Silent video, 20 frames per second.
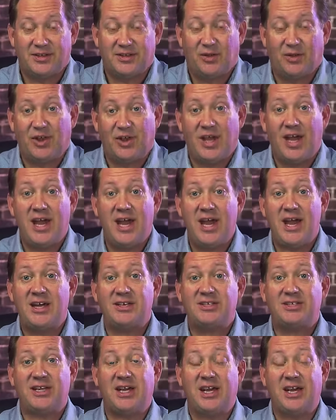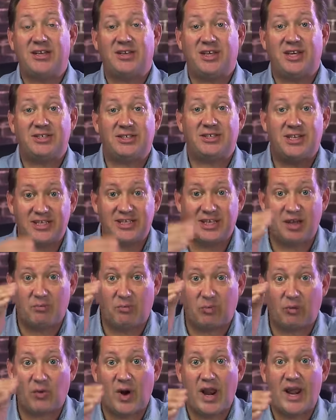This is the
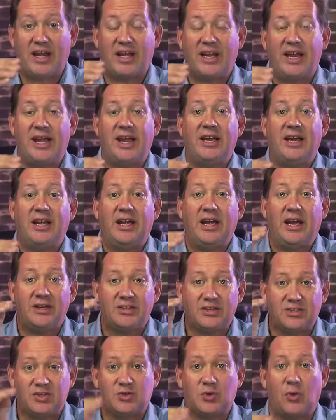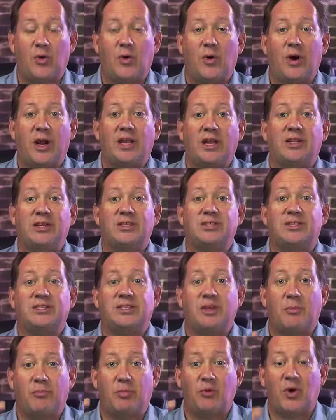breaking story. This is
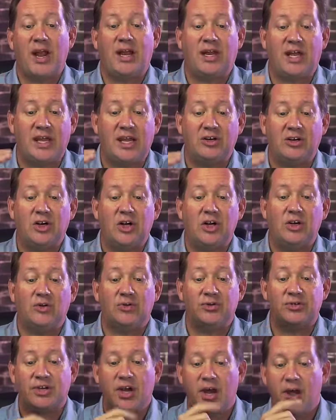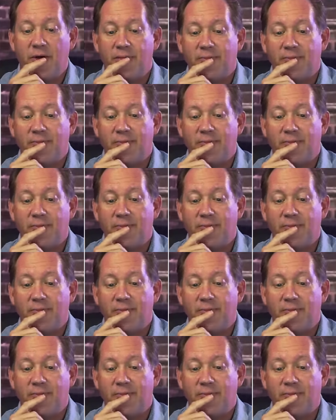the breaking news.